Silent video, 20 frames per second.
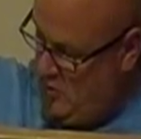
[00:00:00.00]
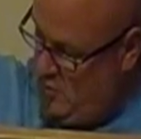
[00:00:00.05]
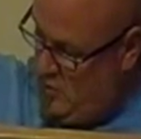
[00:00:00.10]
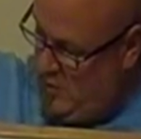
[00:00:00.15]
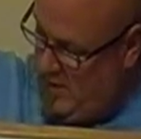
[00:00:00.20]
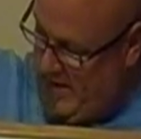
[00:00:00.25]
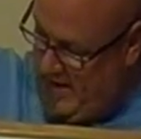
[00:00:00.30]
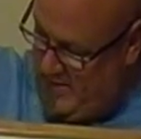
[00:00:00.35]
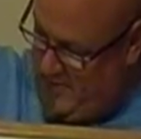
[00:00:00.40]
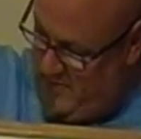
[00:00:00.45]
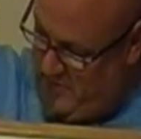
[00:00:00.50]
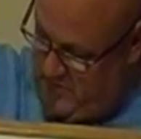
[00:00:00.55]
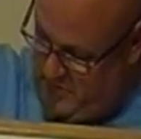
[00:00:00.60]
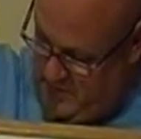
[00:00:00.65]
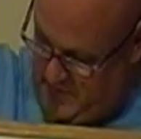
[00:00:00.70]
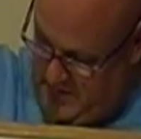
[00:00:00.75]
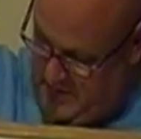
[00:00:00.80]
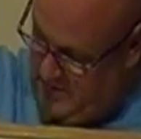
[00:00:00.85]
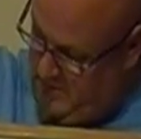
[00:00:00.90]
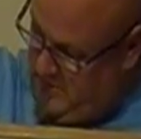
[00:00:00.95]
We'll add over the
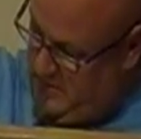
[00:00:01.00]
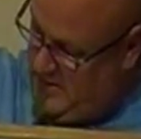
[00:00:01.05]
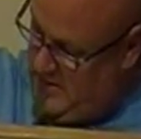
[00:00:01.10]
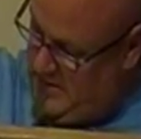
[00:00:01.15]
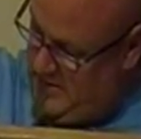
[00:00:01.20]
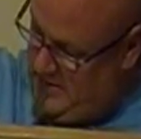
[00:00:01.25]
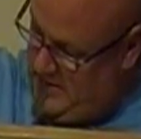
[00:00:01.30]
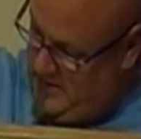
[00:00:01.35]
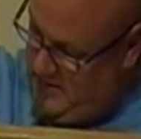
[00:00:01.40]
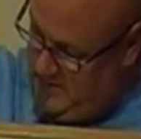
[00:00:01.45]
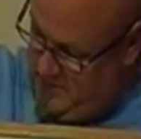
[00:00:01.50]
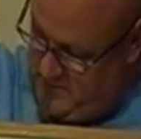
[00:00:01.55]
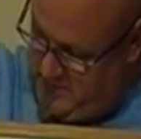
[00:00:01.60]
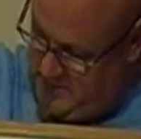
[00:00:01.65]
male line here.